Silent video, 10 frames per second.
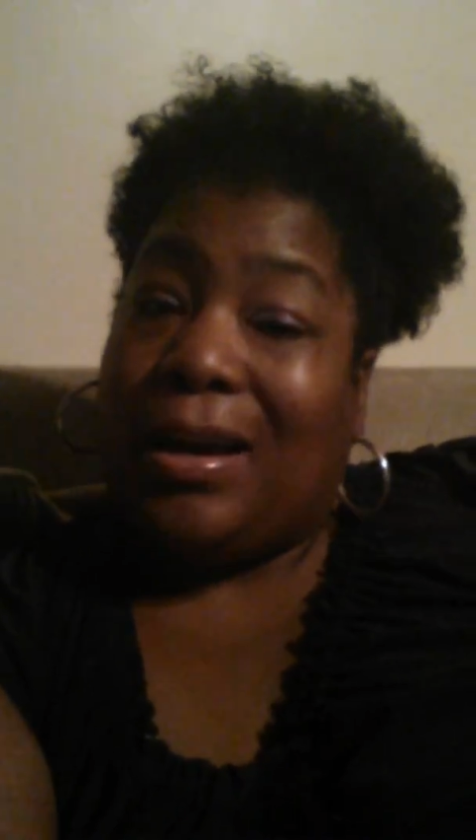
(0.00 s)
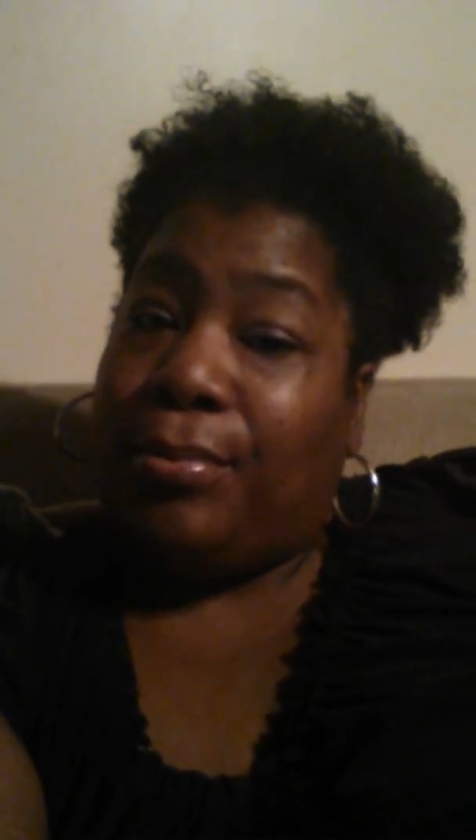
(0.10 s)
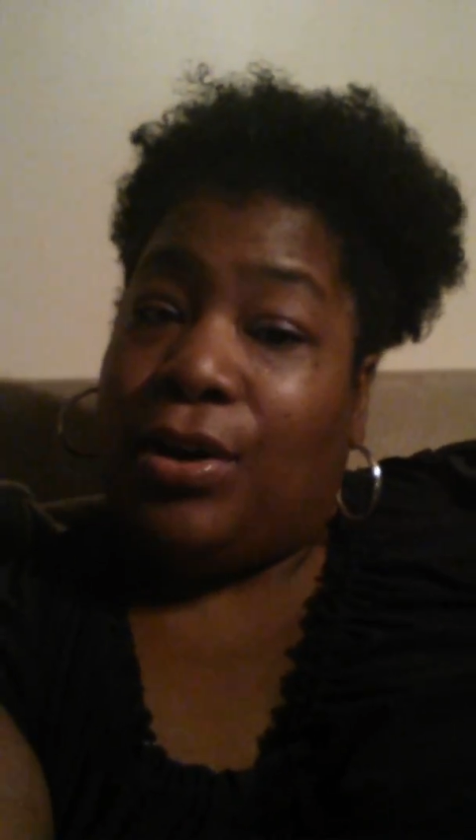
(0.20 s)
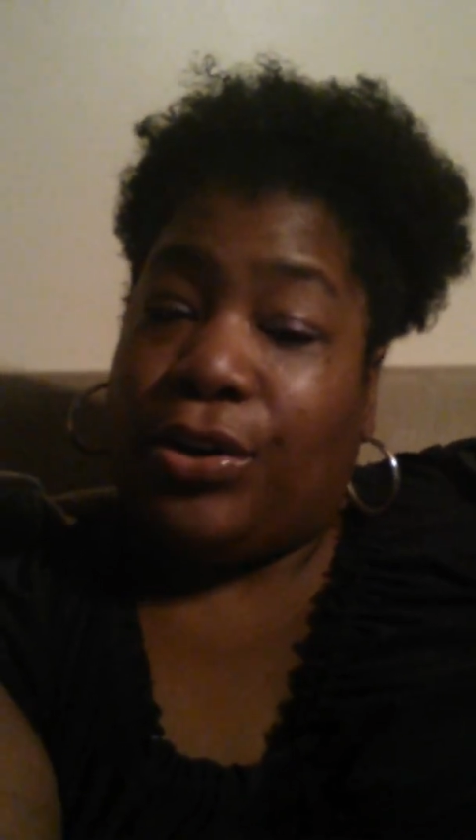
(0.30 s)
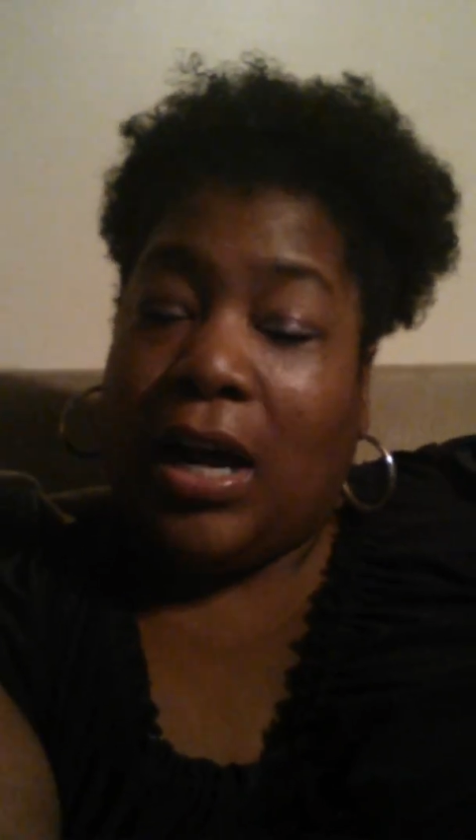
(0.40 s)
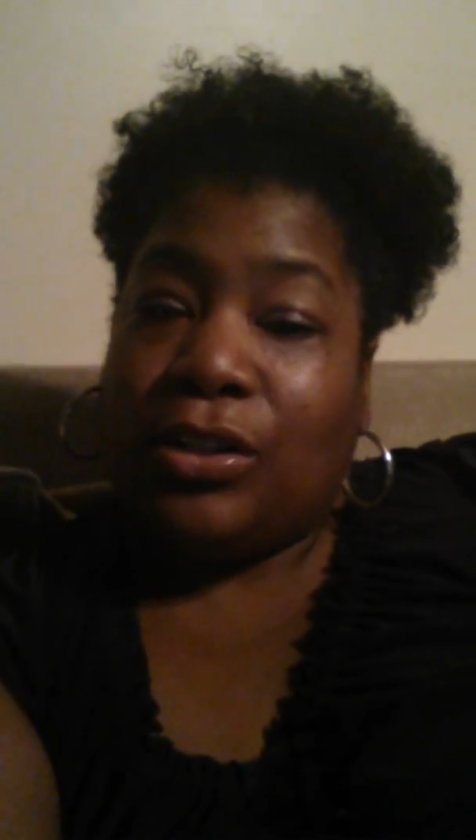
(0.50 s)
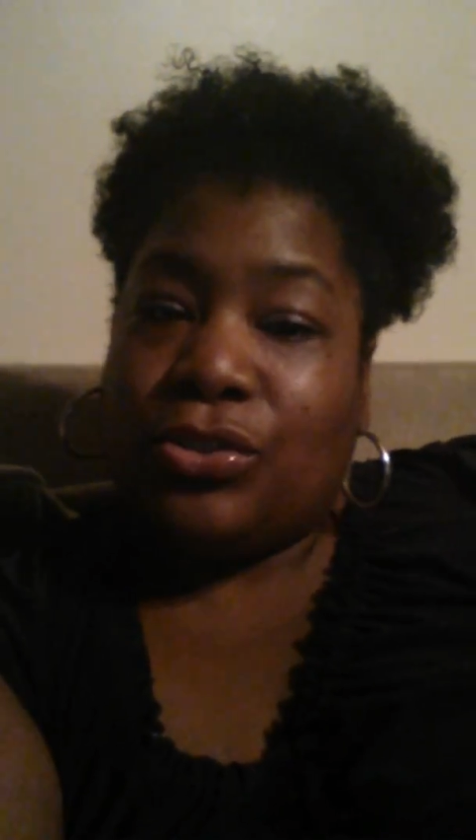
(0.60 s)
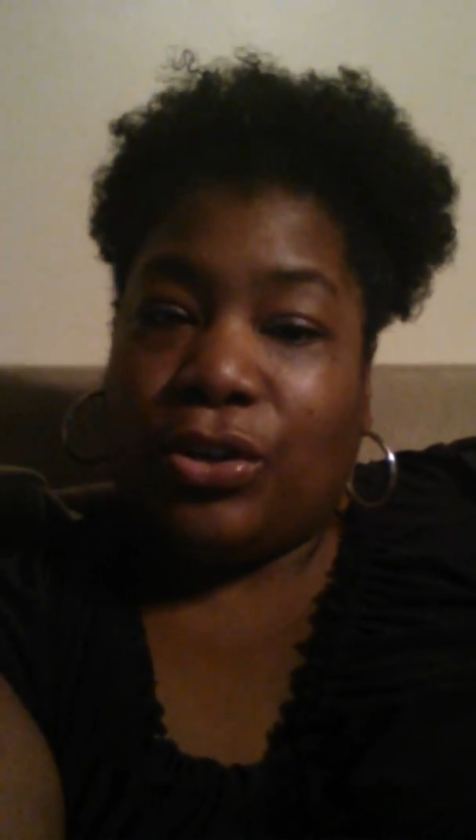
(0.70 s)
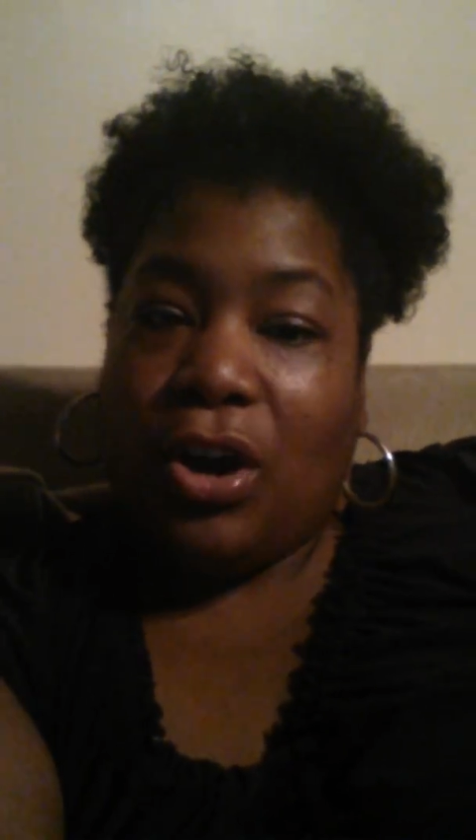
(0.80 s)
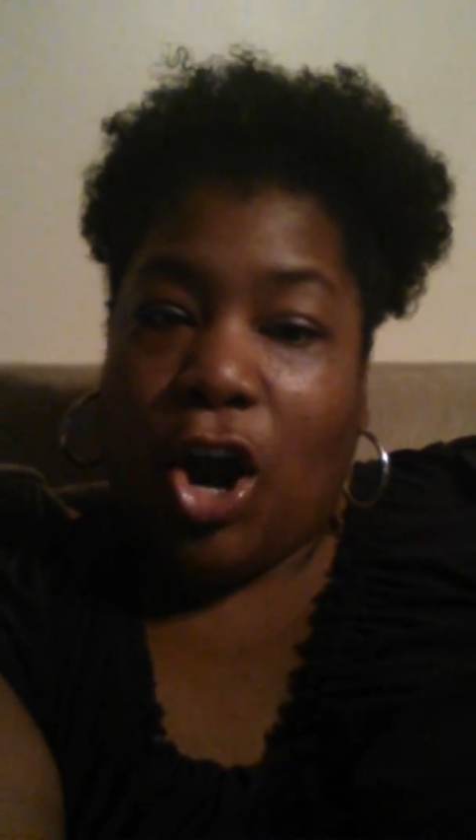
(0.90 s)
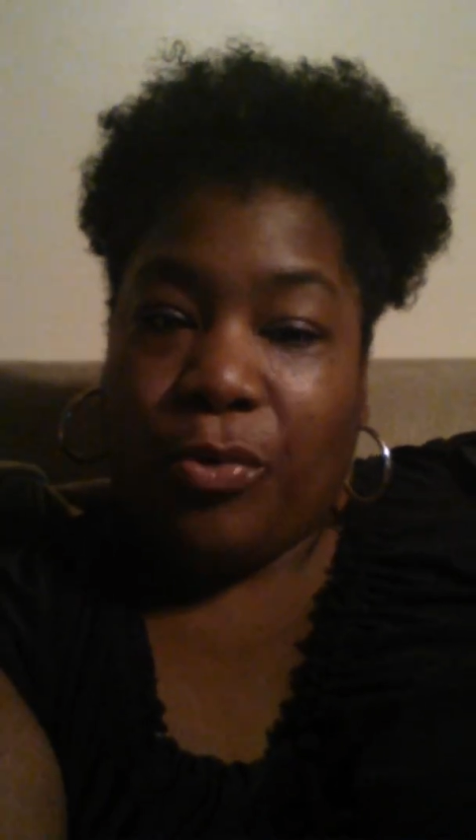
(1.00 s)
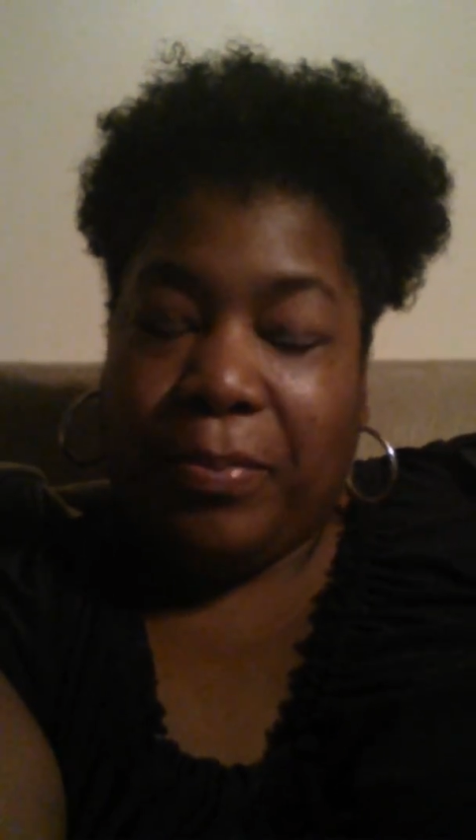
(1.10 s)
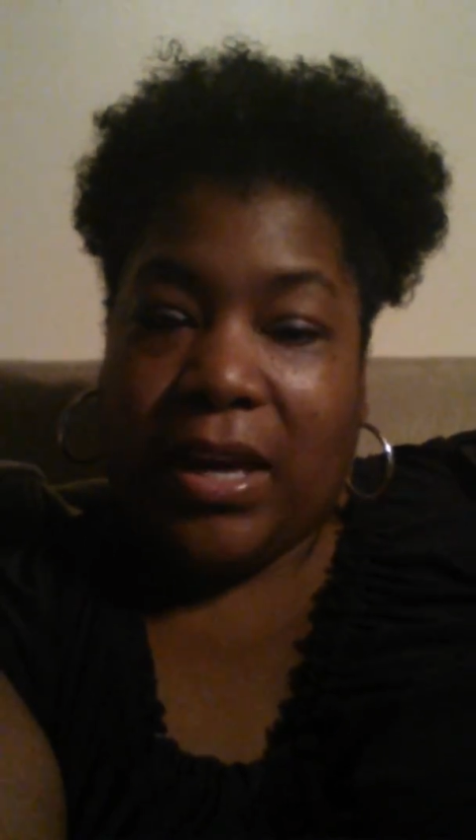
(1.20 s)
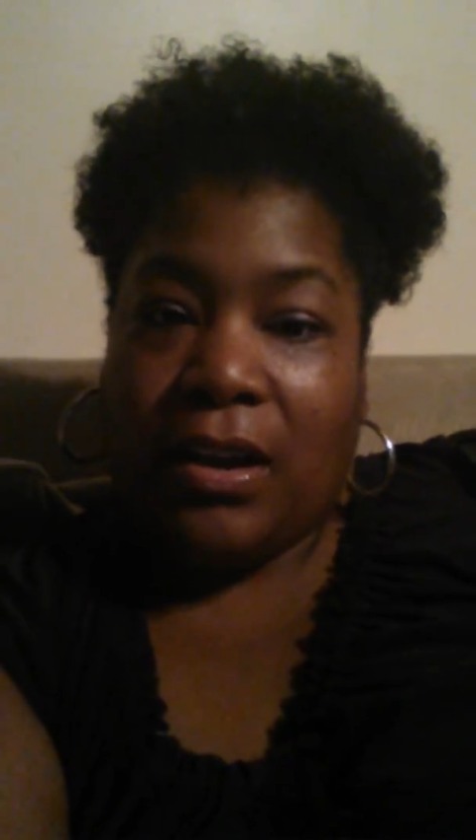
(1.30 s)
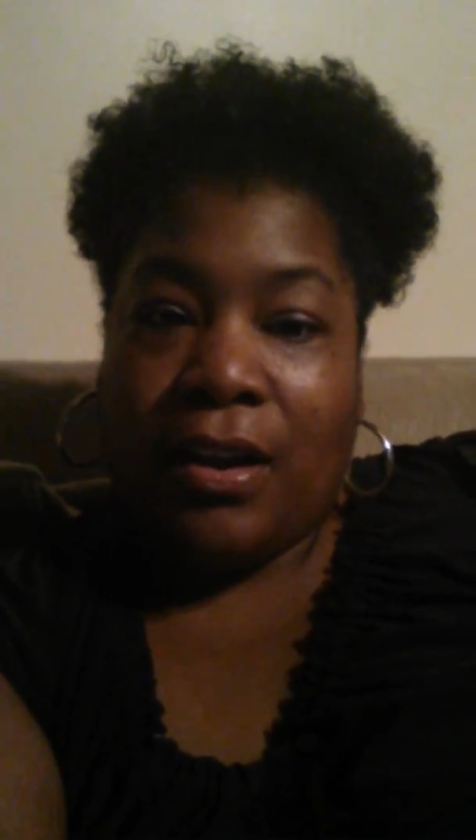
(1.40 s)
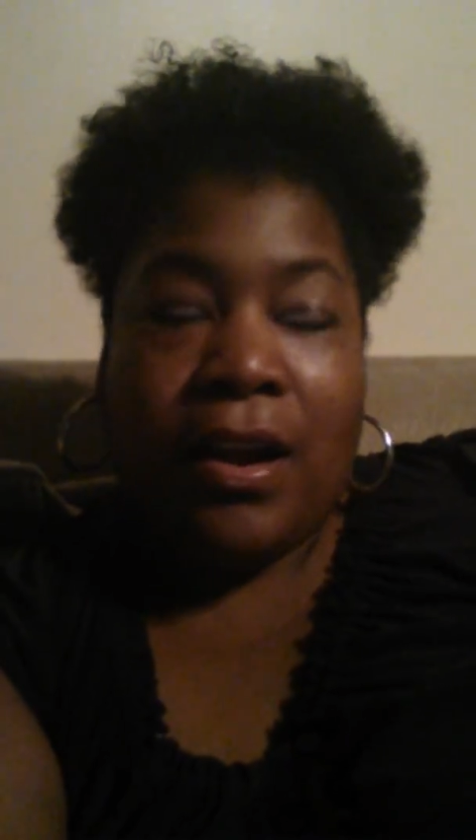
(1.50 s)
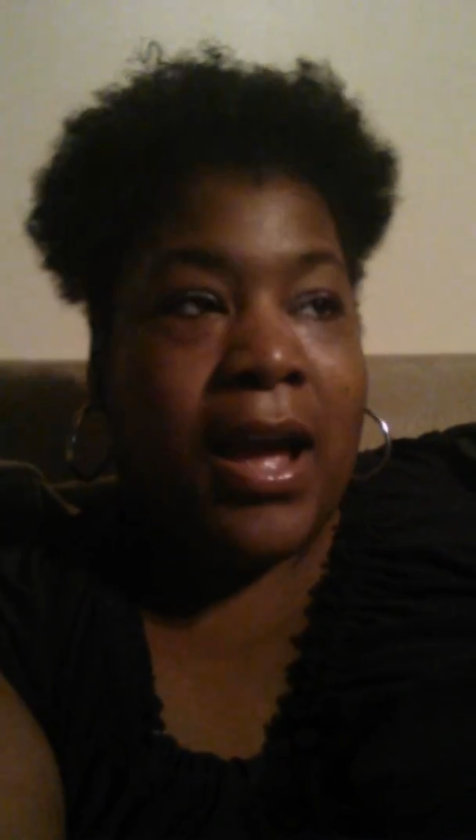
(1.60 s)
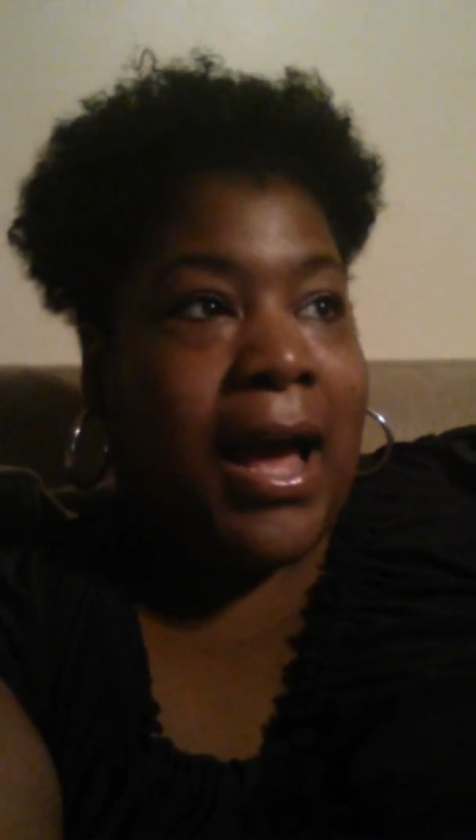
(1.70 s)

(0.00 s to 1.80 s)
couple $100s on a car repair,